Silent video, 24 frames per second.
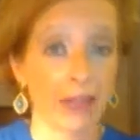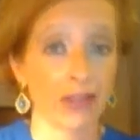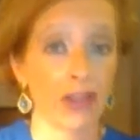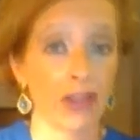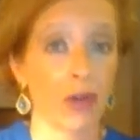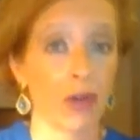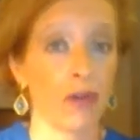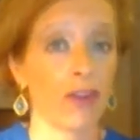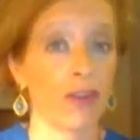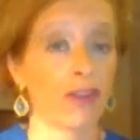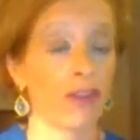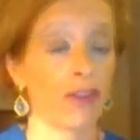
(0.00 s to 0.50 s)

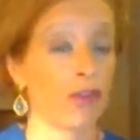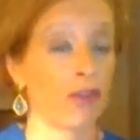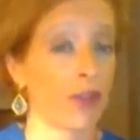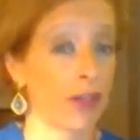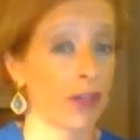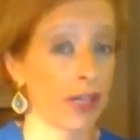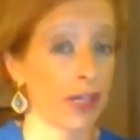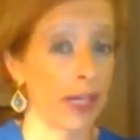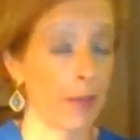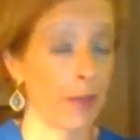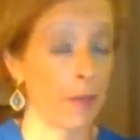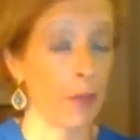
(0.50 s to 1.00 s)
So this is
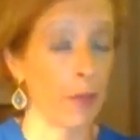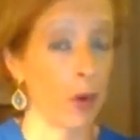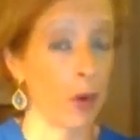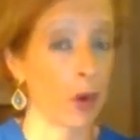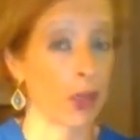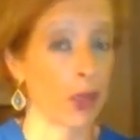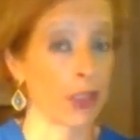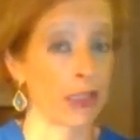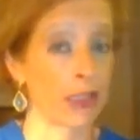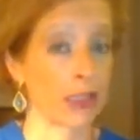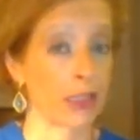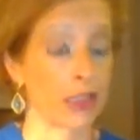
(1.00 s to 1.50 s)
very
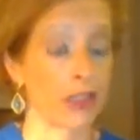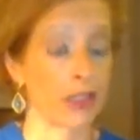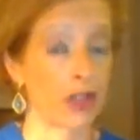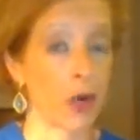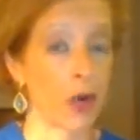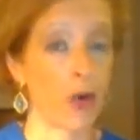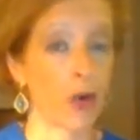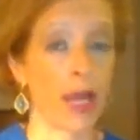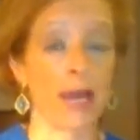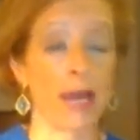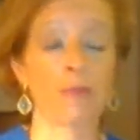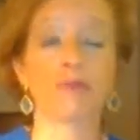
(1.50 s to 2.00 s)
important.
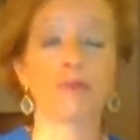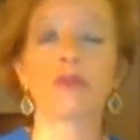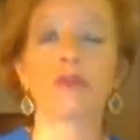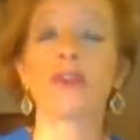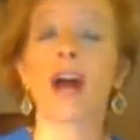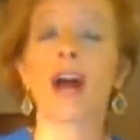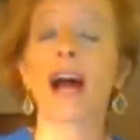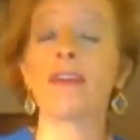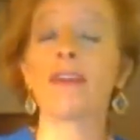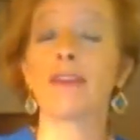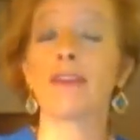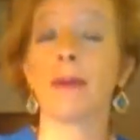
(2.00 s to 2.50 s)
Okay,
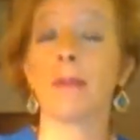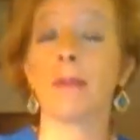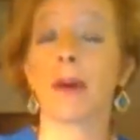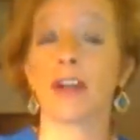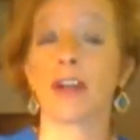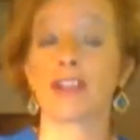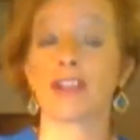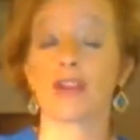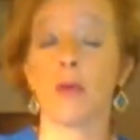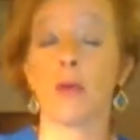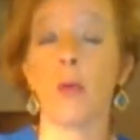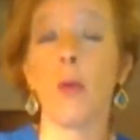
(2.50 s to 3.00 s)
profit
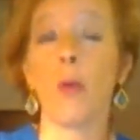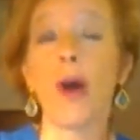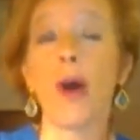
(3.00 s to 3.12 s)
margin.